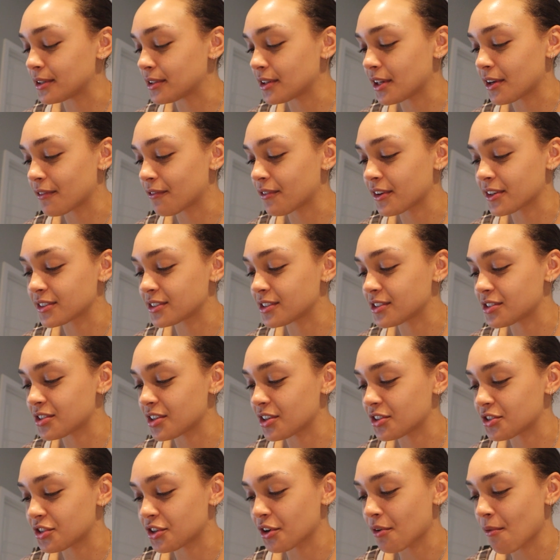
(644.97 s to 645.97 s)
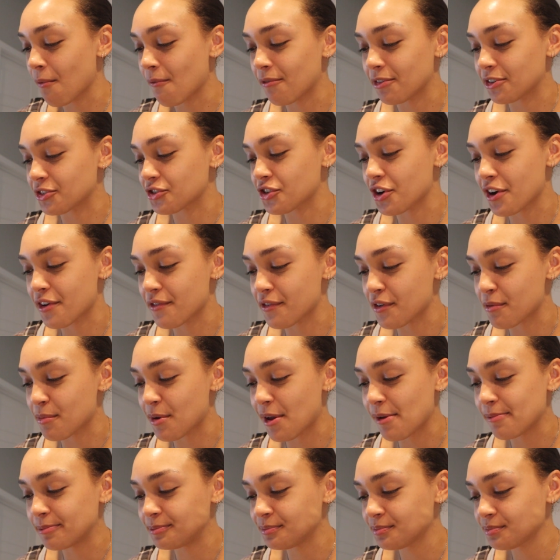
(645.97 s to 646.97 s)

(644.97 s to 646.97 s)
like fixes the issue for sure for me.